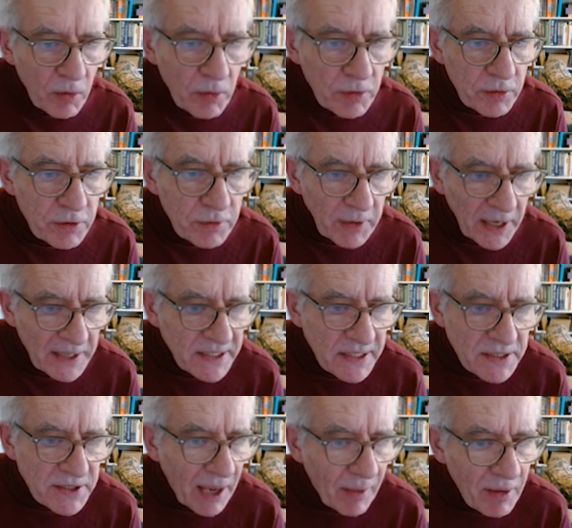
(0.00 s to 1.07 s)
the fact is,
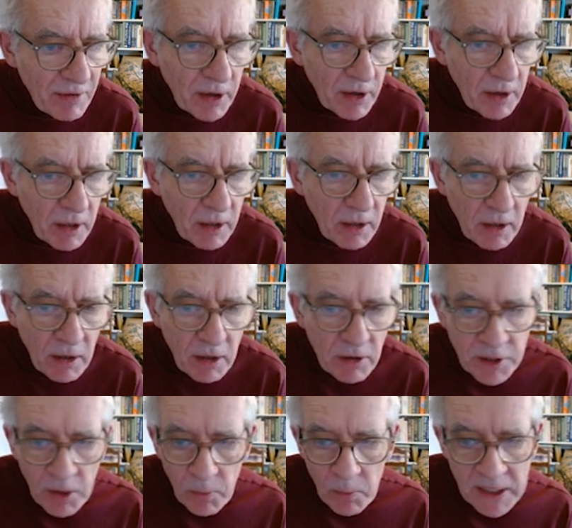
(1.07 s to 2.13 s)
however,
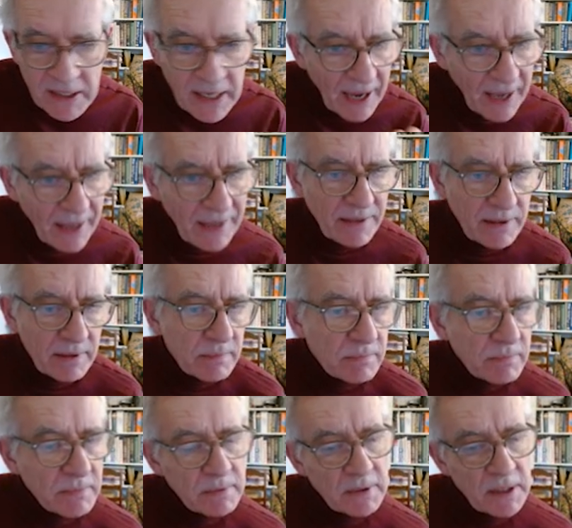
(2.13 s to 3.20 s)
that we can
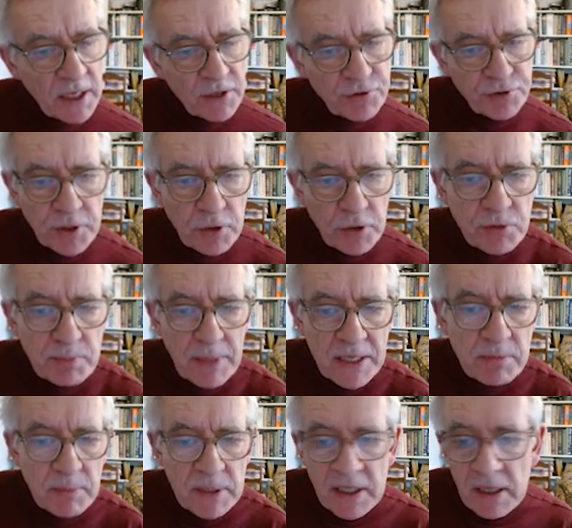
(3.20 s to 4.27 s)
introduce
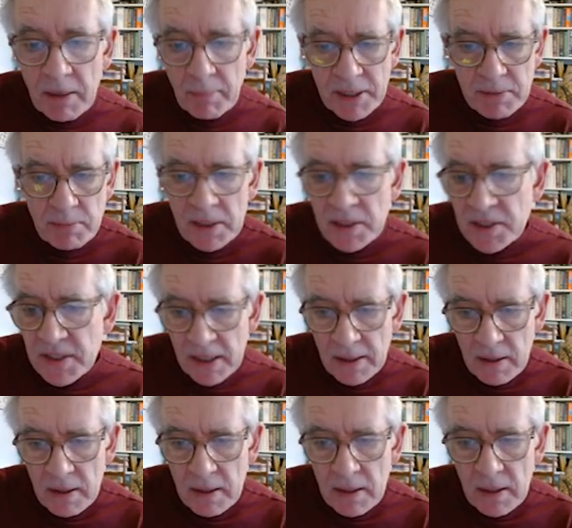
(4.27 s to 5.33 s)
measurement incompatibility
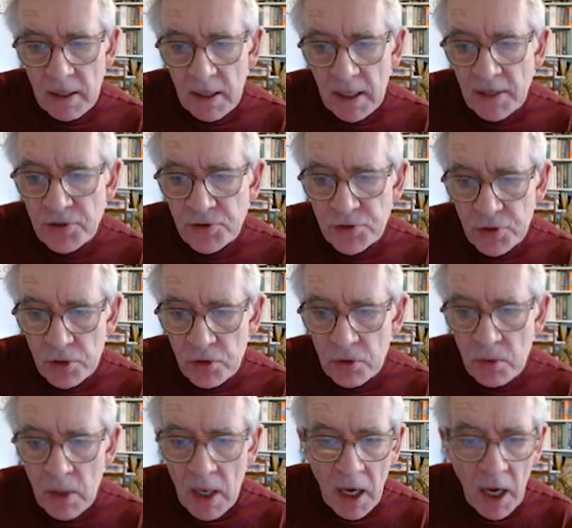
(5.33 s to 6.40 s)
into
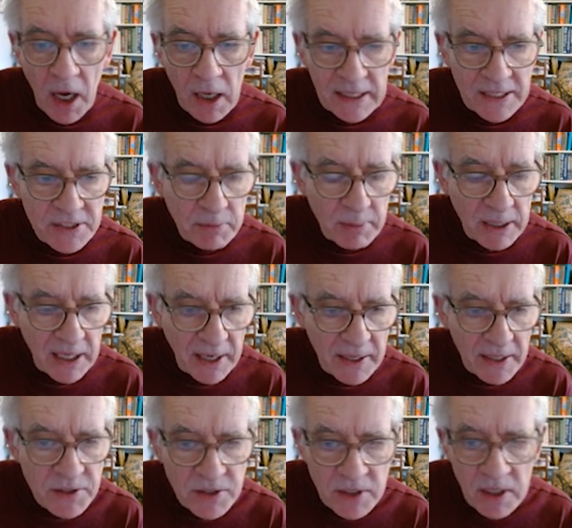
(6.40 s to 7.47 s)
classical
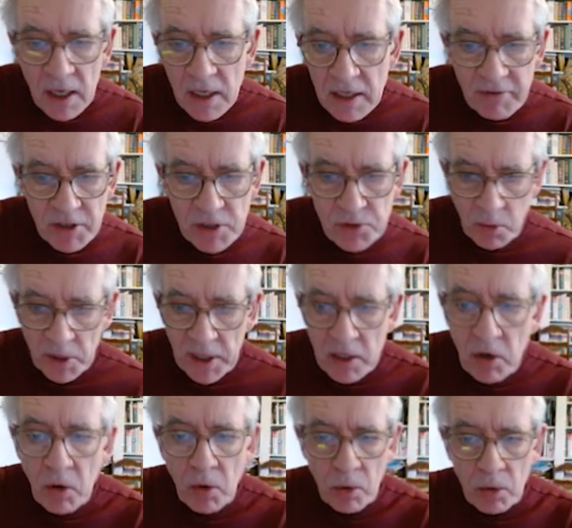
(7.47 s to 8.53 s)
mechanics, giving us what I
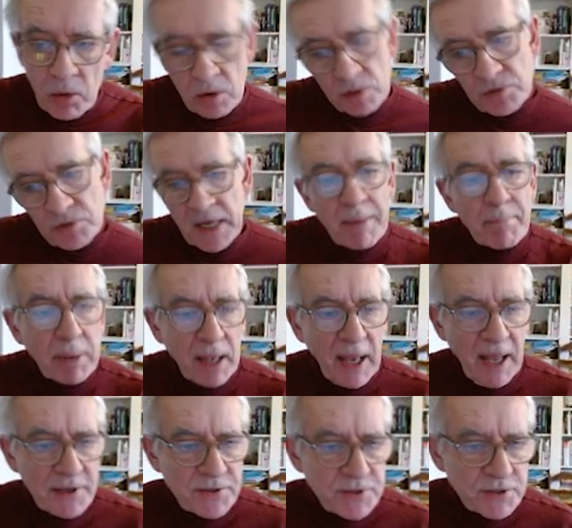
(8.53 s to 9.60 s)
call CM+,
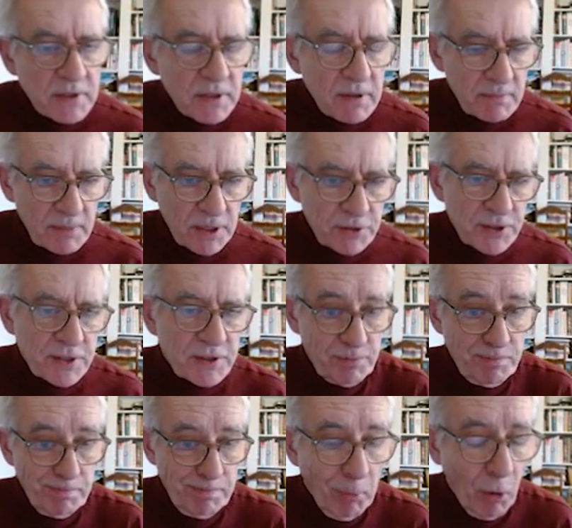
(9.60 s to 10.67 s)
because it's
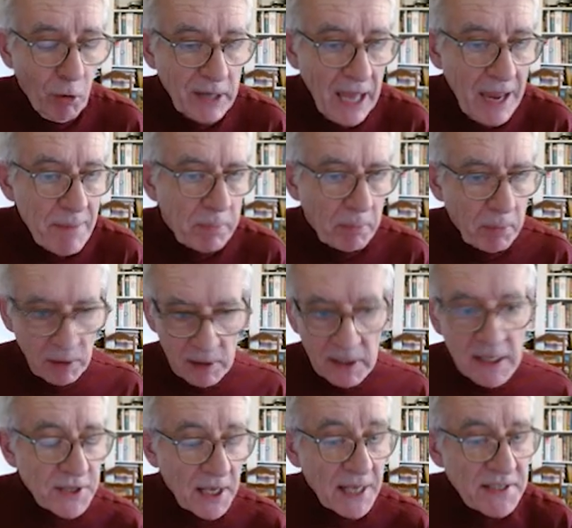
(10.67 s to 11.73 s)
more capable.
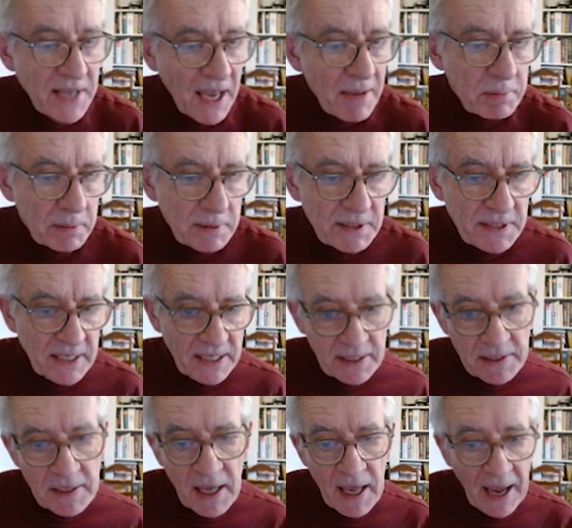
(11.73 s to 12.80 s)
It's as capable, indeed,
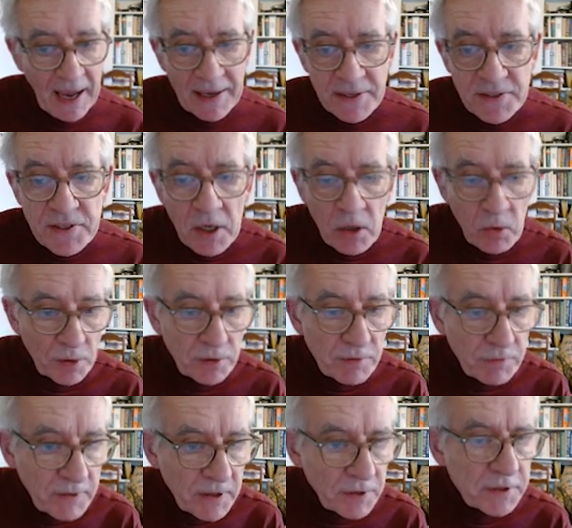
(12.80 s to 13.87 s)
as quantum
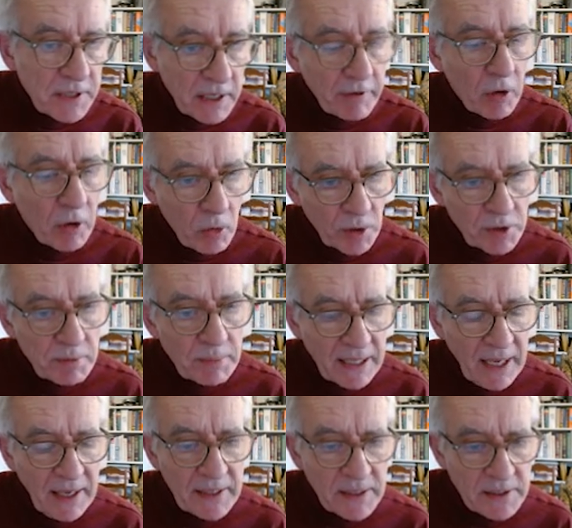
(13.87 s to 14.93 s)
field theory or quantum
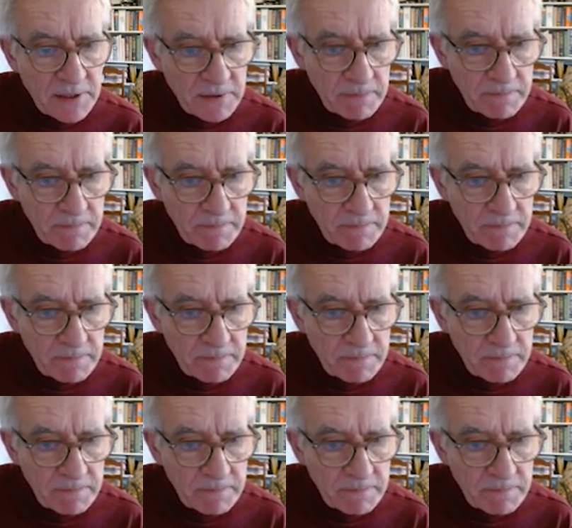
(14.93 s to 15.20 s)
mechanics.